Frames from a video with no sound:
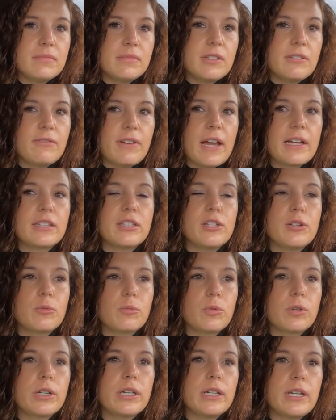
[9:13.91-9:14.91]
the fact that you're
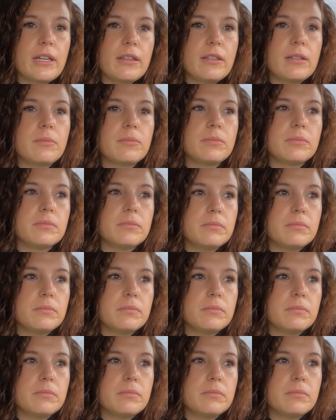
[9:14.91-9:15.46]
worried, I think,